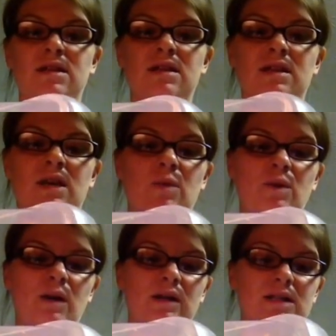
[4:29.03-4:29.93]
That way
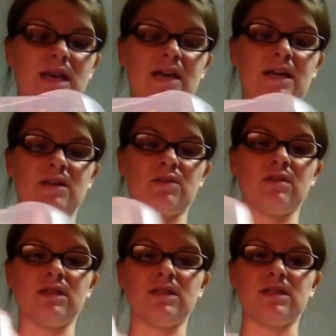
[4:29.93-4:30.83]
while it's hanging there, the
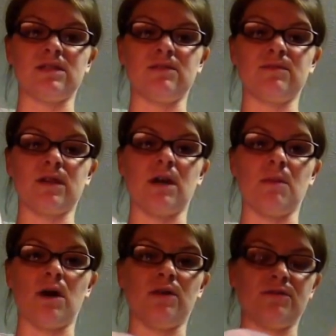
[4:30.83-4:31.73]
lid doesn't
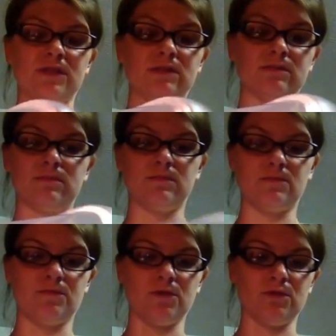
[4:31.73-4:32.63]
come off and
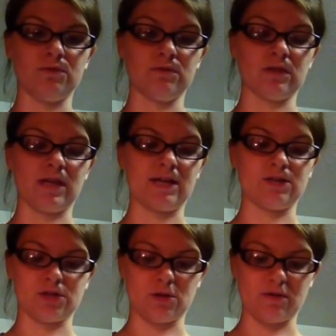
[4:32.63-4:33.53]
food and
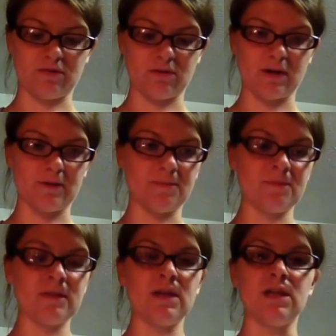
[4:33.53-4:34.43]
gliders go everywhere.
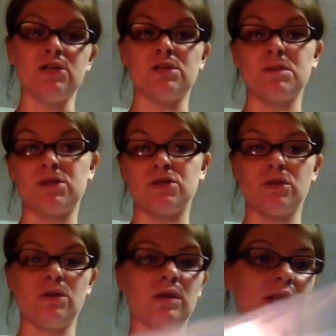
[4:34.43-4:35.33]
And just make sure
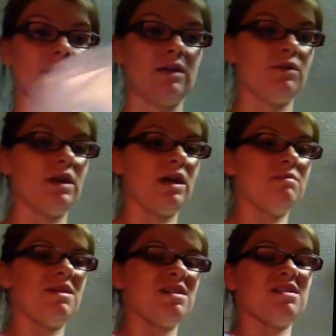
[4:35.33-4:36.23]
that you clean it every night
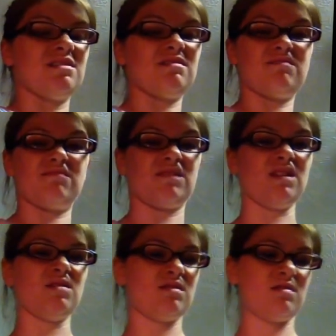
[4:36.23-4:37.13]
because it
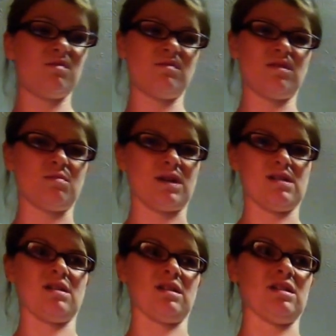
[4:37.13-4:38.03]
gets
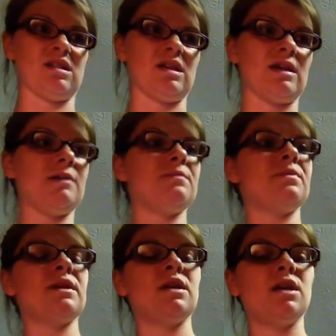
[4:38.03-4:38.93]
surprisingly stinky.
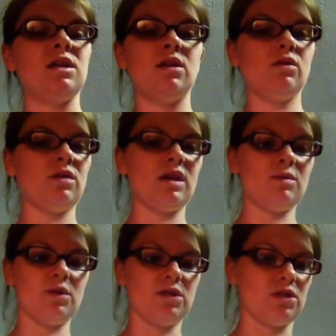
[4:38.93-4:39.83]
The other thing I
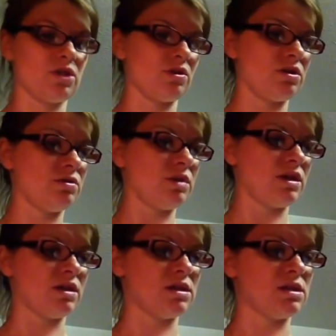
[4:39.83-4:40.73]
wanted to show you
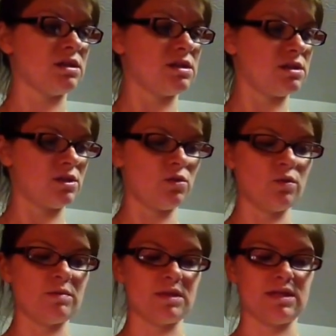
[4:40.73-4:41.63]
is the
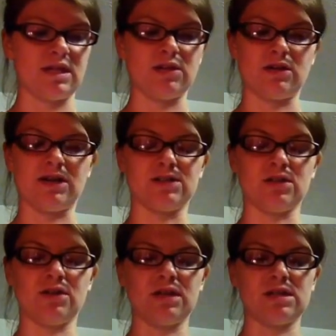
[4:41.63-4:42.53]
Cool Whip container. I
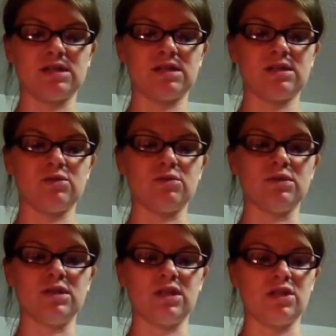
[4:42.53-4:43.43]
saw this
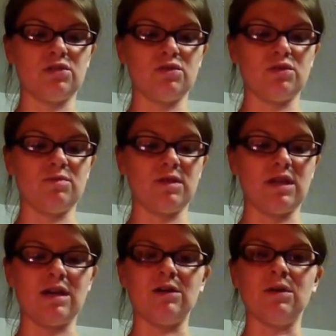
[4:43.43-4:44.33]
on a YouTube
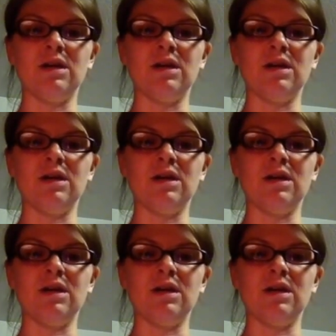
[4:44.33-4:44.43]
video.